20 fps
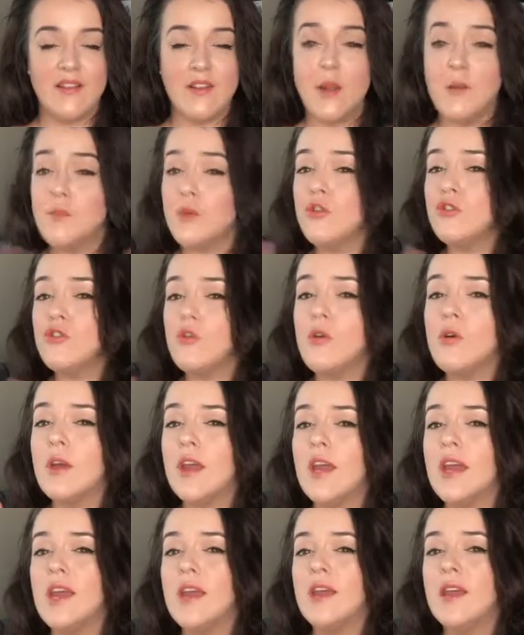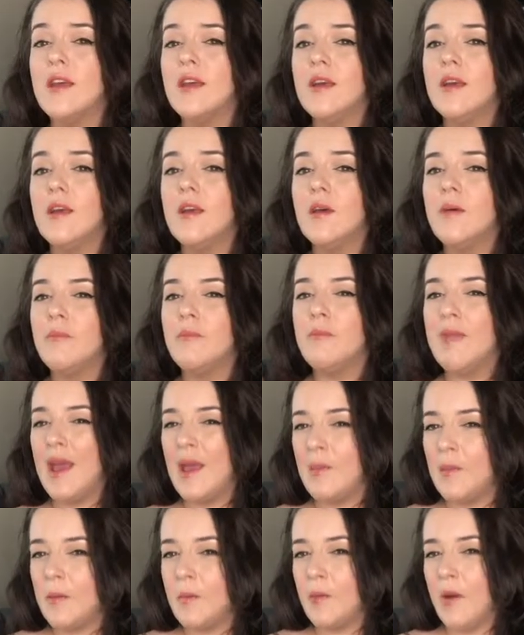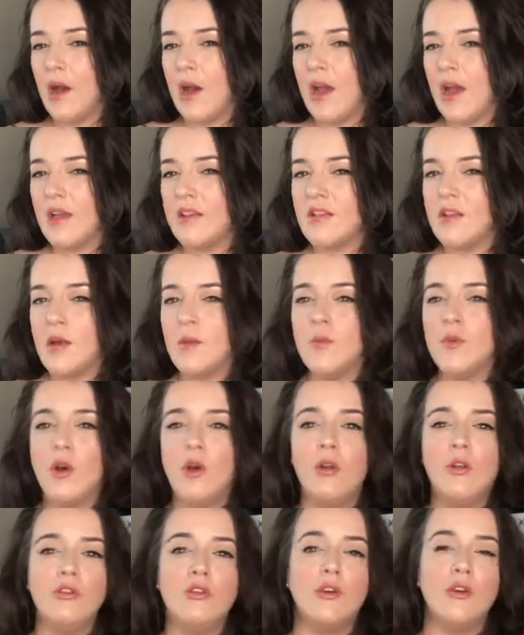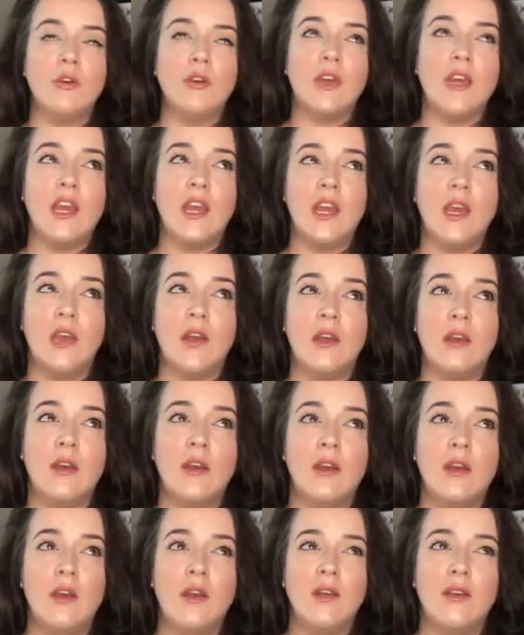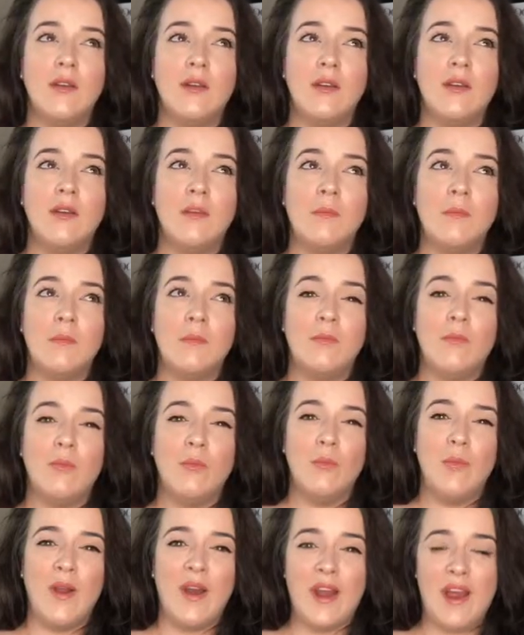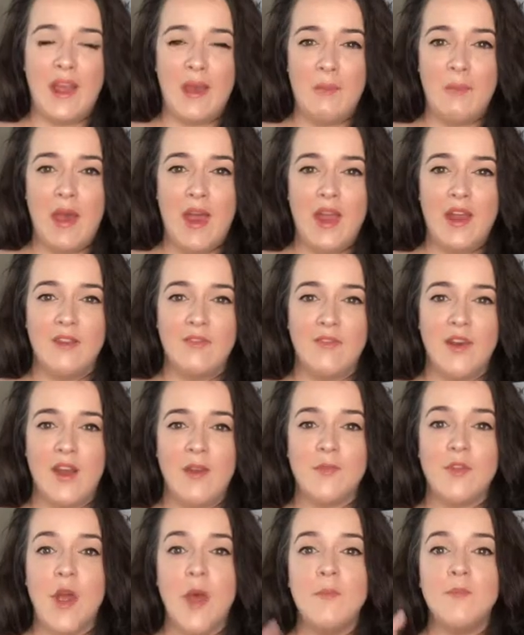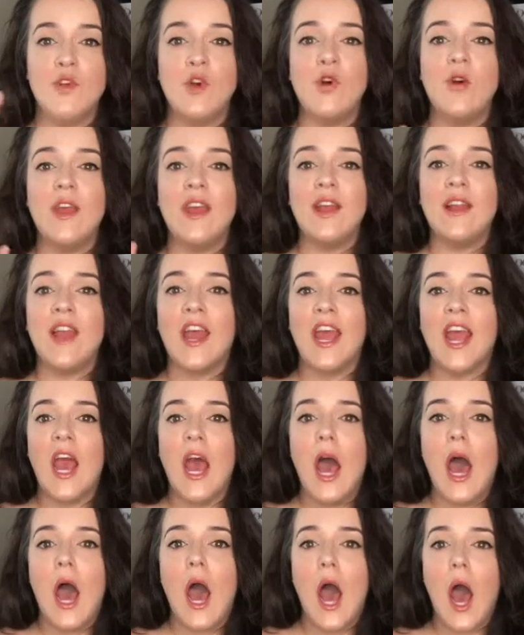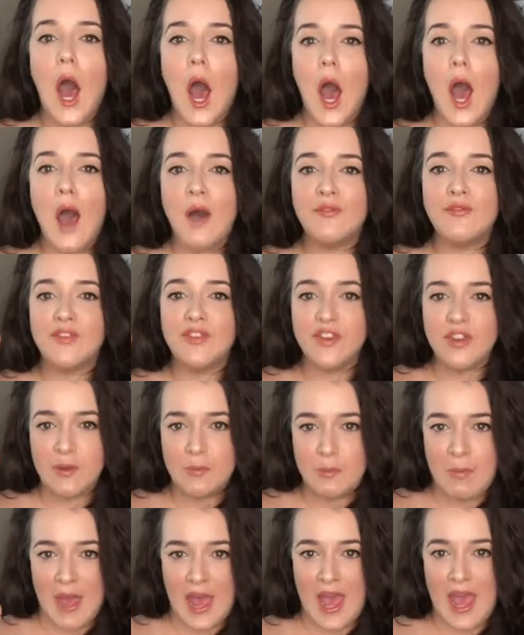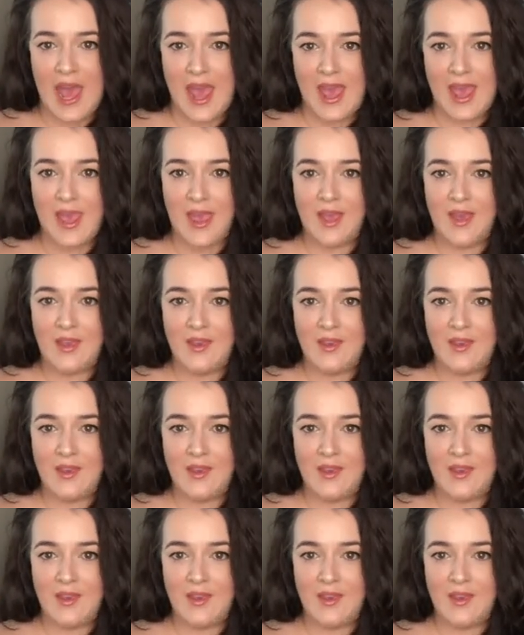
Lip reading: I'm not talking maybe buys, I'm not talking when I get paid vibes, I'm talking like after pay